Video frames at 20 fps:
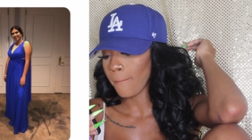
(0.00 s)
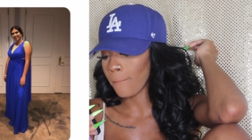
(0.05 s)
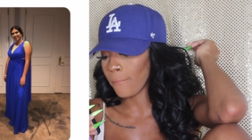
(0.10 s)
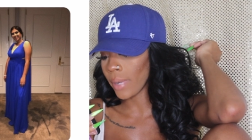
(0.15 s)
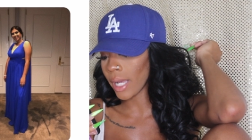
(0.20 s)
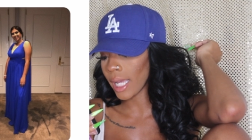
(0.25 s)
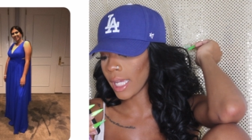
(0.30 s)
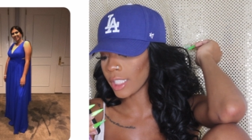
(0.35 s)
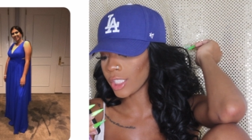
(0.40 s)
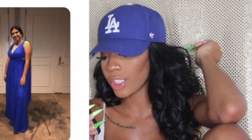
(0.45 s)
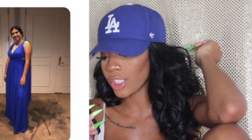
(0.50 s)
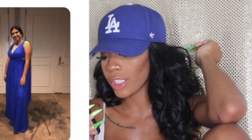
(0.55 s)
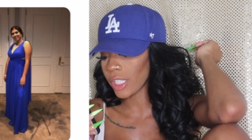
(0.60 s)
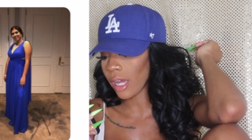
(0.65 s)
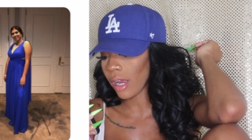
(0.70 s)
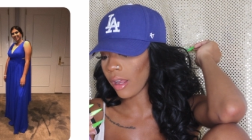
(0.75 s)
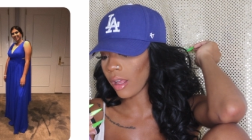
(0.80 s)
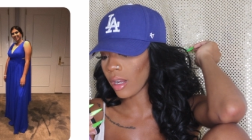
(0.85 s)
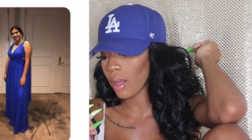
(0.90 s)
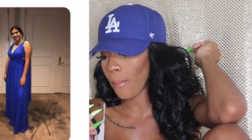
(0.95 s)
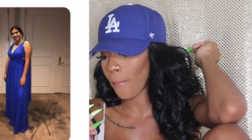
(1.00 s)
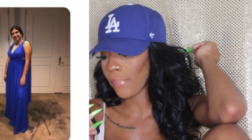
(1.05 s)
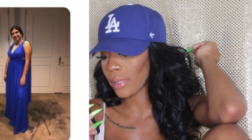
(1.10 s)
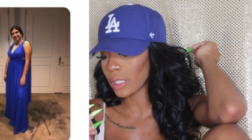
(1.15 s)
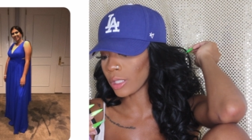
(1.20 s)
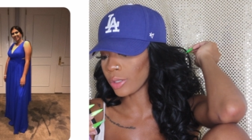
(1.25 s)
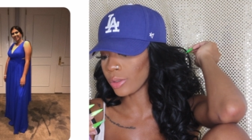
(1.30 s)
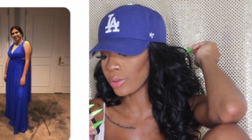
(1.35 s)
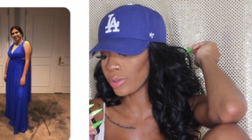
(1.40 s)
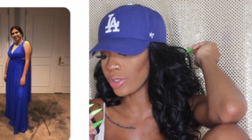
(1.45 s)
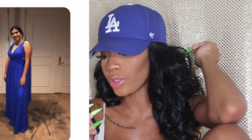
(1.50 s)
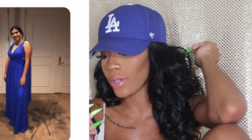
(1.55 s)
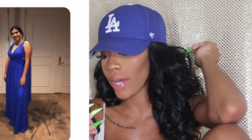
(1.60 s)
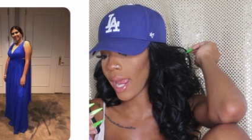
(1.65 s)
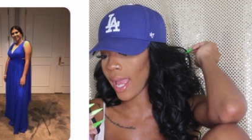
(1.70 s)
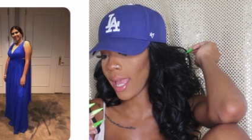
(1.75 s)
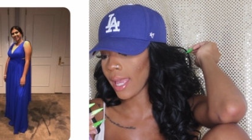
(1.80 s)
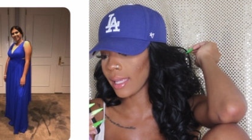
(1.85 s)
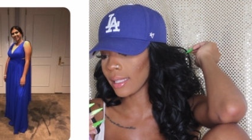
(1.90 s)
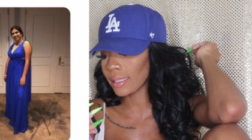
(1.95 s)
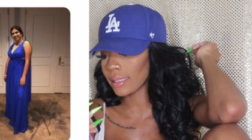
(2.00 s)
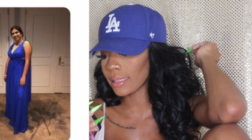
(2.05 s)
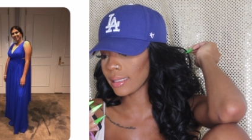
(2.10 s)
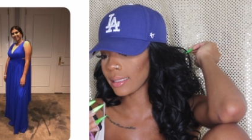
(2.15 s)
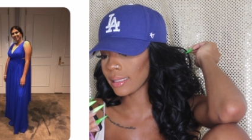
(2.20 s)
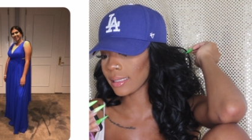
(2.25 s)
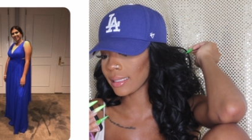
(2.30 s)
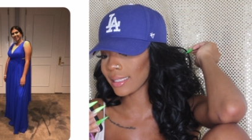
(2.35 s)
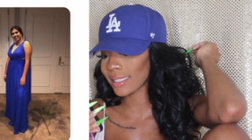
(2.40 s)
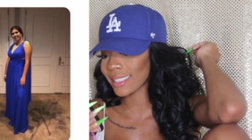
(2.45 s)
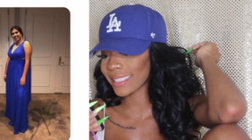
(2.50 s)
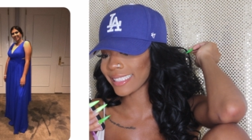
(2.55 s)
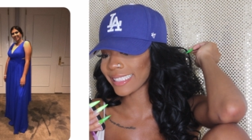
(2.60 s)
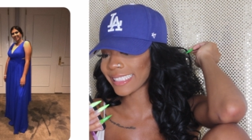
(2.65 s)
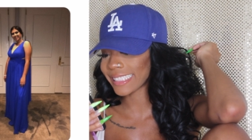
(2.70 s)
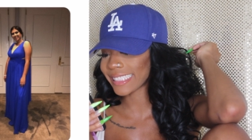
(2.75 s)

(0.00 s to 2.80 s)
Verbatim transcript: but she got on a blue dress.